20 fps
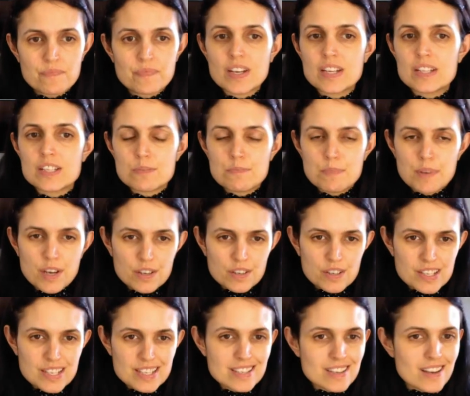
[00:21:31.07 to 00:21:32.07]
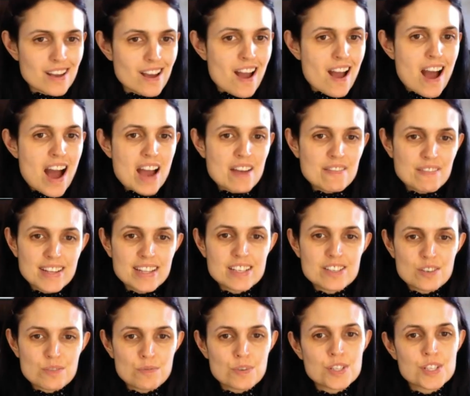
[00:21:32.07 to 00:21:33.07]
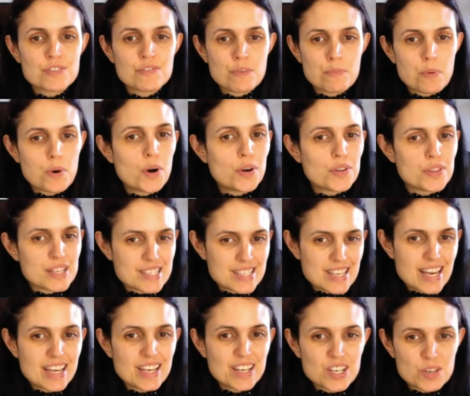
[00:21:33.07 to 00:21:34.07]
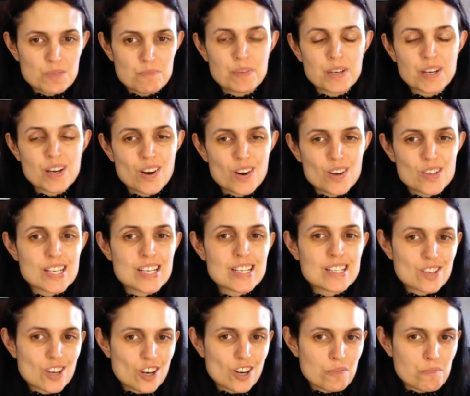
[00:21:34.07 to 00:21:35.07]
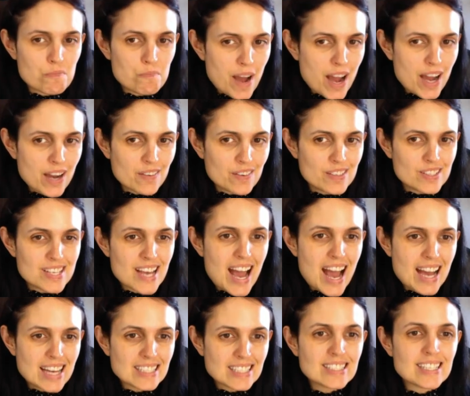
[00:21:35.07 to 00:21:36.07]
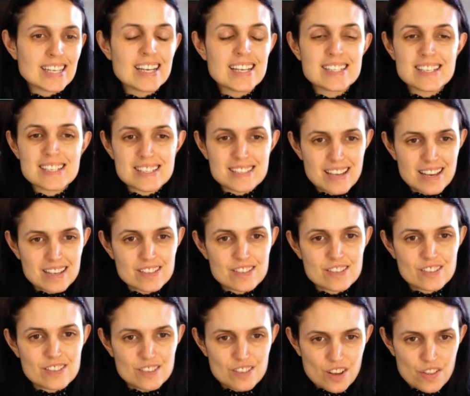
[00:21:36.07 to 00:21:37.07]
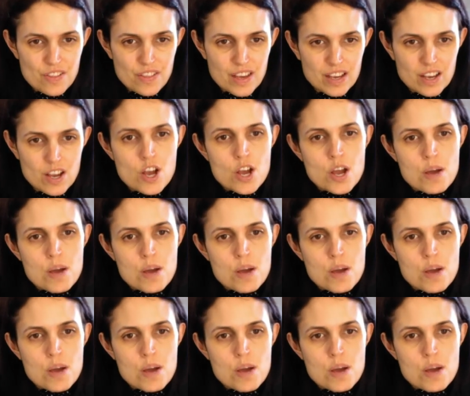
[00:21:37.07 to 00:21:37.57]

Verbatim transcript: And to be honest, I really don't want to report this income because it's gone backwards and it is next to nothing.